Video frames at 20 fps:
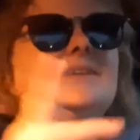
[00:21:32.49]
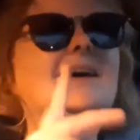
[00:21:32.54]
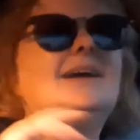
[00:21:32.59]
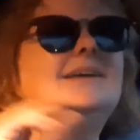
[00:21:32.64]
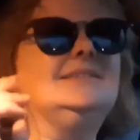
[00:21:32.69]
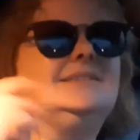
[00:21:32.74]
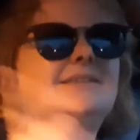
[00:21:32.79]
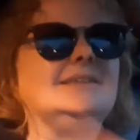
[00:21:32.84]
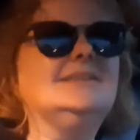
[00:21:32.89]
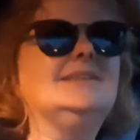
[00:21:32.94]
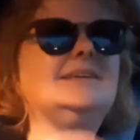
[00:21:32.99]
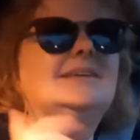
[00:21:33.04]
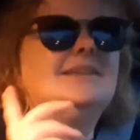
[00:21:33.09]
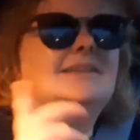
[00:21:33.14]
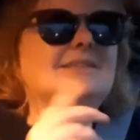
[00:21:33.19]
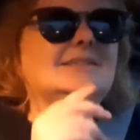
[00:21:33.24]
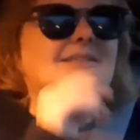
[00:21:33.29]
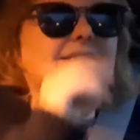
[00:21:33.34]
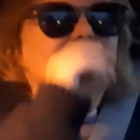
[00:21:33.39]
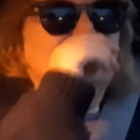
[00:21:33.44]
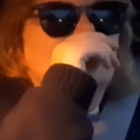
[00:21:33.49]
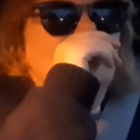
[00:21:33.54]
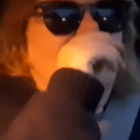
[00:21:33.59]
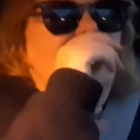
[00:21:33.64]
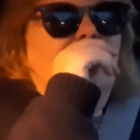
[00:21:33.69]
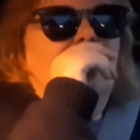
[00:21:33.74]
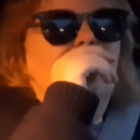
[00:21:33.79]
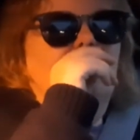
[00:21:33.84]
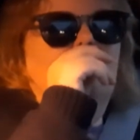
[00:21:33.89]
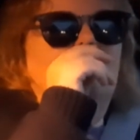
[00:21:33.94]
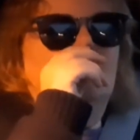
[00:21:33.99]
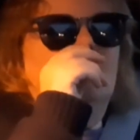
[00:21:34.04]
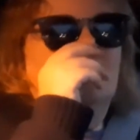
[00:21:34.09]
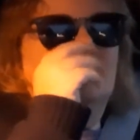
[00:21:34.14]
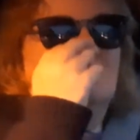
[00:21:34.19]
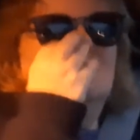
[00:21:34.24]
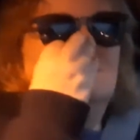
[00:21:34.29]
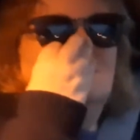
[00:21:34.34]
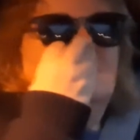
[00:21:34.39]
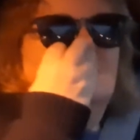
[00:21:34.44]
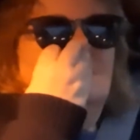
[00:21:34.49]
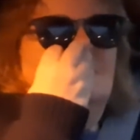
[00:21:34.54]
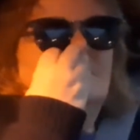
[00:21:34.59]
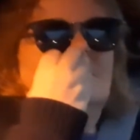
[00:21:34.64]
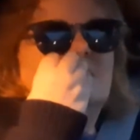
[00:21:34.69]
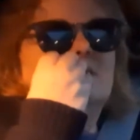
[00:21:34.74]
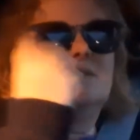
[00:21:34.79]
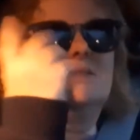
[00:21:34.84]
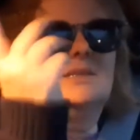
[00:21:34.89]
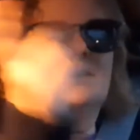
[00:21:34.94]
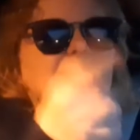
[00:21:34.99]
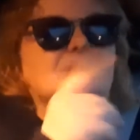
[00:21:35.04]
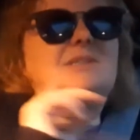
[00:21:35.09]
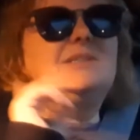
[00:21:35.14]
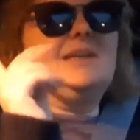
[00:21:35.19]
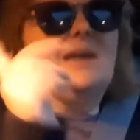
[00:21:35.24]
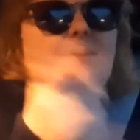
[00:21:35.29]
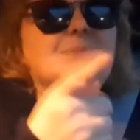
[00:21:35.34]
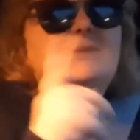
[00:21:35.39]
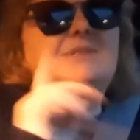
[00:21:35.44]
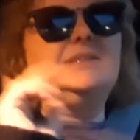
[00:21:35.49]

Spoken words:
I did get some steps